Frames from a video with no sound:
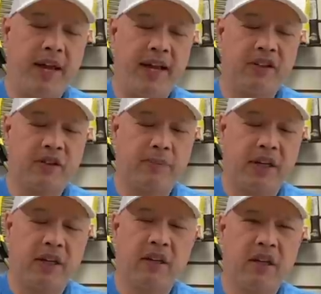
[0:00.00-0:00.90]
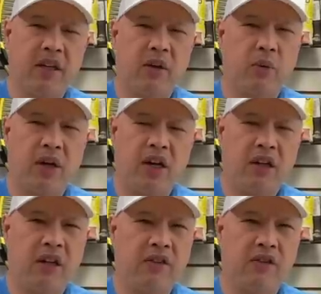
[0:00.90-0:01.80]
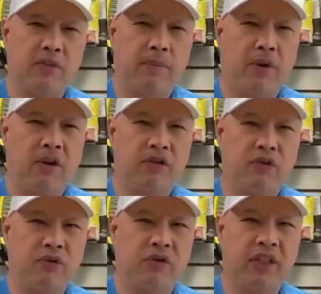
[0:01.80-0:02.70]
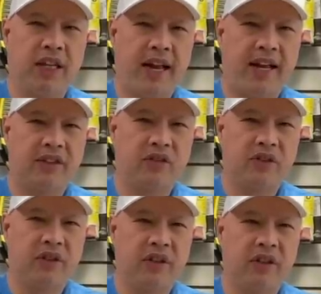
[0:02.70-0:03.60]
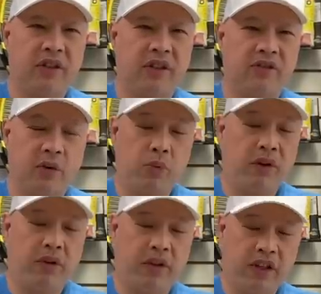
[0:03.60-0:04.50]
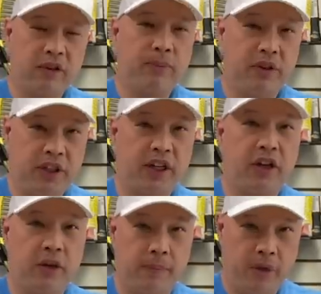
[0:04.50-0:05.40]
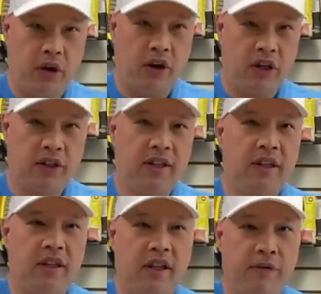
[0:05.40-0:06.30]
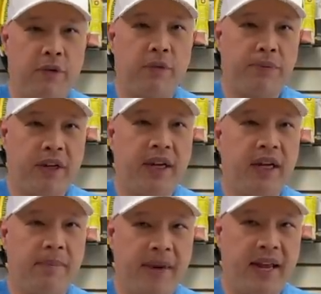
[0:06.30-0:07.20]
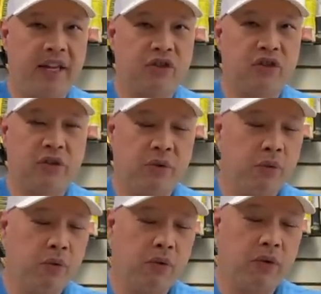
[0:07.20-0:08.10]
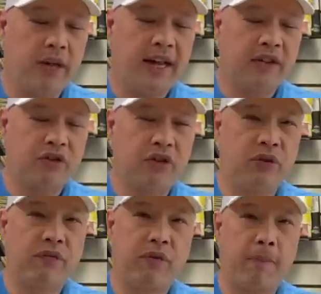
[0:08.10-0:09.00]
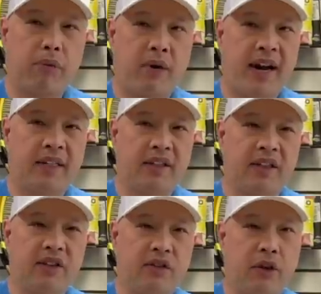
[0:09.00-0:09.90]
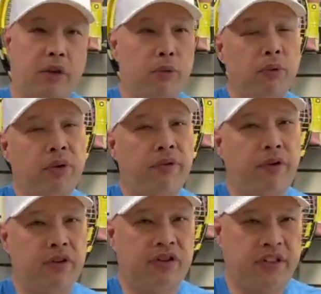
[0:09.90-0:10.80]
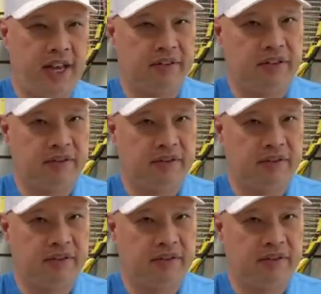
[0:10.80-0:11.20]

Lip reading: ask me, well, how long does the balls usually last? And I was like, well, this particular ball, if you're playing a match, will last you from practice through the first set.